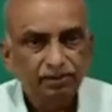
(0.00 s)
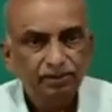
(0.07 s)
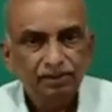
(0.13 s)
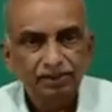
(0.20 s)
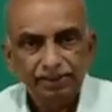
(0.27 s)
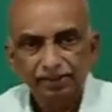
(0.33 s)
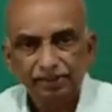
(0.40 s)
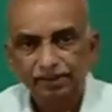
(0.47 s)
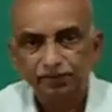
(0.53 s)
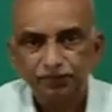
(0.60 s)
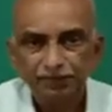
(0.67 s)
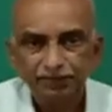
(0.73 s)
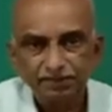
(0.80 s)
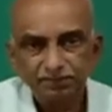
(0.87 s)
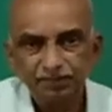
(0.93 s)

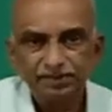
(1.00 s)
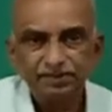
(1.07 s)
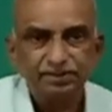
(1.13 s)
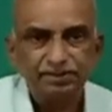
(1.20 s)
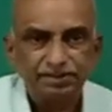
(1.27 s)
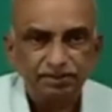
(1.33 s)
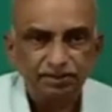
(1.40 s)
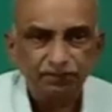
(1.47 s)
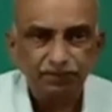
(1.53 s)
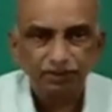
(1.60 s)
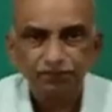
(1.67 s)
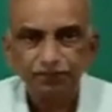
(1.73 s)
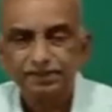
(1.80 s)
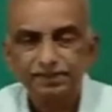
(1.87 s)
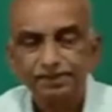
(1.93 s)
Interphase means G1
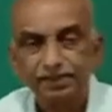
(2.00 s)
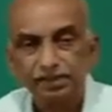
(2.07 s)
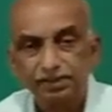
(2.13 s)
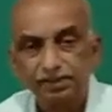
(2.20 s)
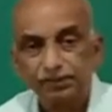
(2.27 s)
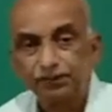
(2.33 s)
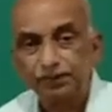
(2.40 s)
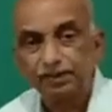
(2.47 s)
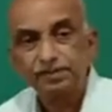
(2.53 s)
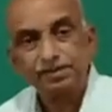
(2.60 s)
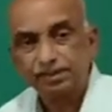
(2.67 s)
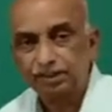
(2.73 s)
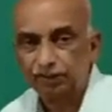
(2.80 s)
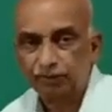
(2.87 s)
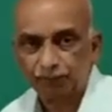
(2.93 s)
phase, S phase,
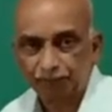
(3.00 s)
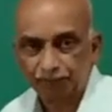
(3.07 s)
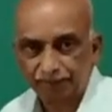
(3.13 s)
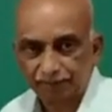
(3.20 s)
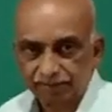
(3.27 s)
G2 phase.